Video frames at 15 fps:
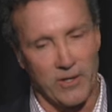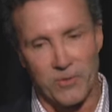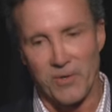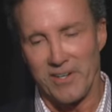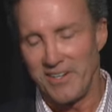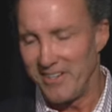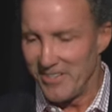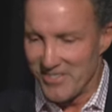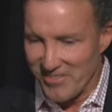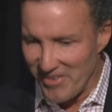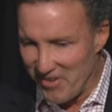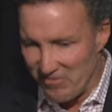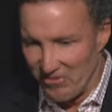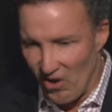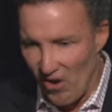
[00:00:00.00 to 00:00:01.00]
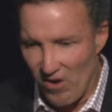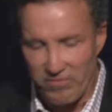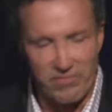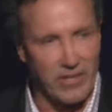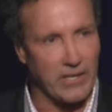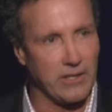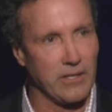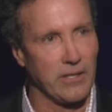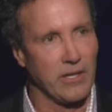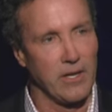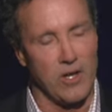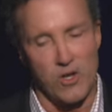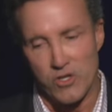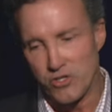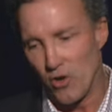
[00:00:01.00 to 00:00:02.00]
Grit is involvement.
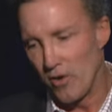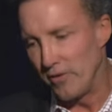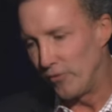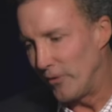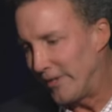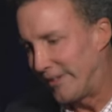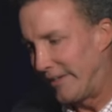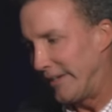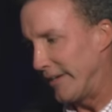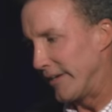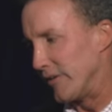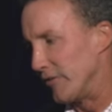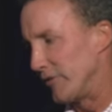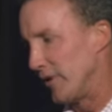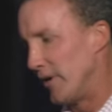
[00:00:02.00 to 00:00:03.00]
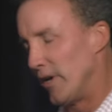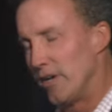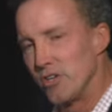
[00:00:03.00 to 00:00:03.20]
So if we give